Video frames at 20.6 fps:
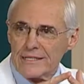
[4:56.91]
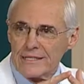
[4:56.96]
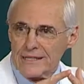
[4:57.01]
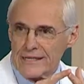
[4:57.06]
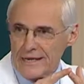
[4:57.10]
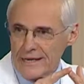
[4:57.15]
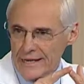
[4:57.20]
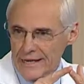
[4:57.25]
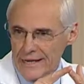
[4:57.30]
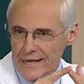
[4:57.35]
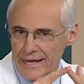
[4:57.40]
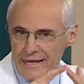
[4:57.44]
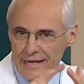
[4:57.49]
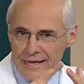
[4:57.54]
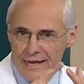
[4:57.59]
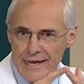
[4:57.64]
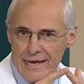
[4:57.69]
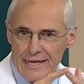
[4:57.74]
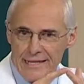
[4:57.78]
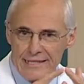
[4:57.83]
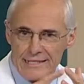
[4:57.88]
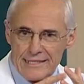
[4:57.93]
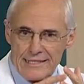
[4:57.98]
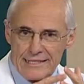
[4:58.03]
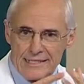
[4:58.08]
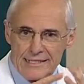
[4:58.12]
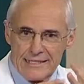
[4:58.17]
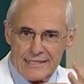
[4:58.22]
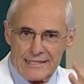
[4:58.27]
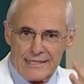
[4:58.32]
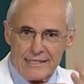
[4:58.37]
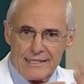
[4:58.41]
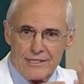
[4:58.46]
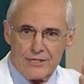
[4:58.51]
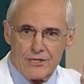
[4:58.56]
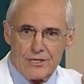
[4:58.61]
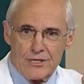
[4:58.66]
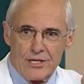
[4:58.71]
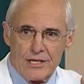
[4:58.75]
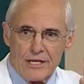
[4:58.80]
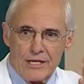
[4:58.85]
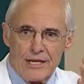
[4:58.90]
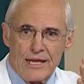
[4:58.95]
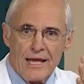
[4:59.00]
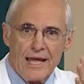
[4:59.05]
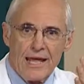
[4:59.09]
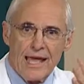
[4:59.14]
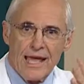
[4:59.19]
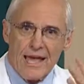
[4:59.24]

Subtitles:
DNA, A, T, C, and G,